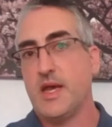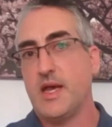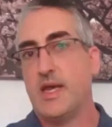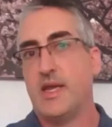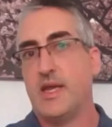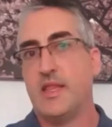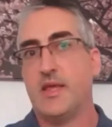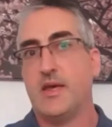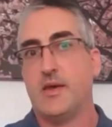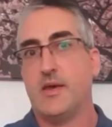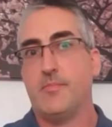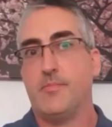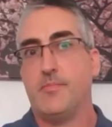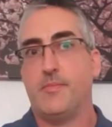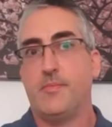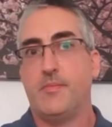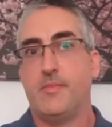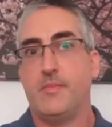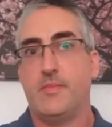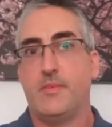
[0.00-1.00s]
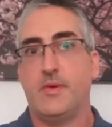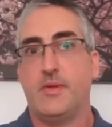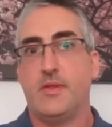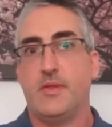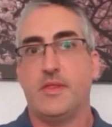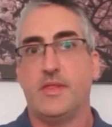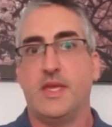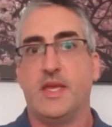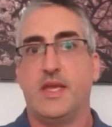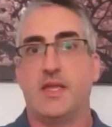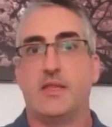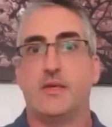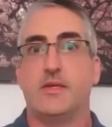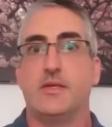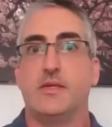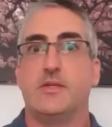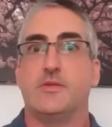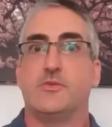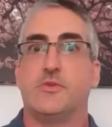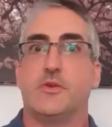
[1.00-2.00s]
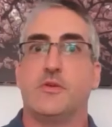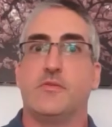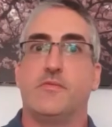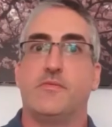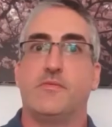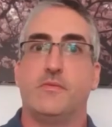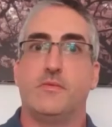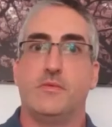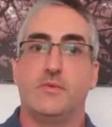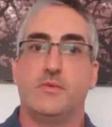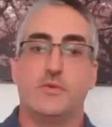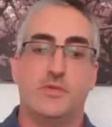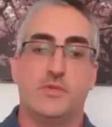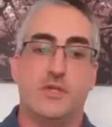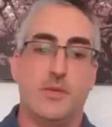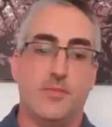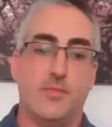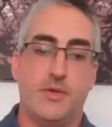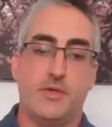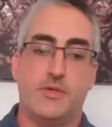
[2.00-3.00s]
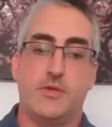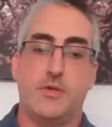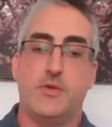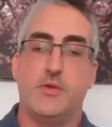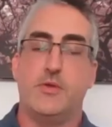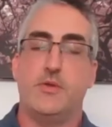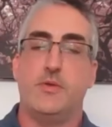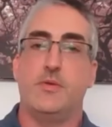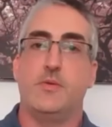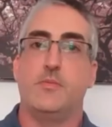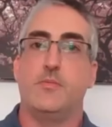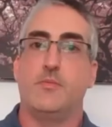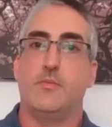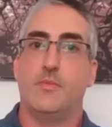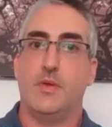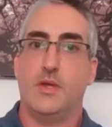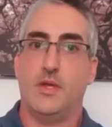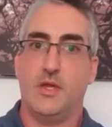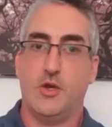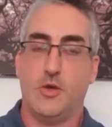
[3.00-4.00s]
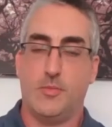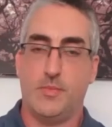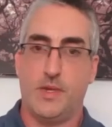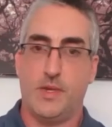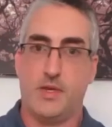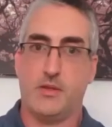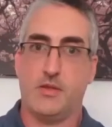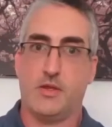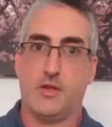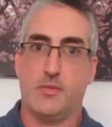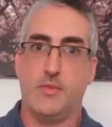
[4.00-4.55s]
Another thing that is sort of separate to helping the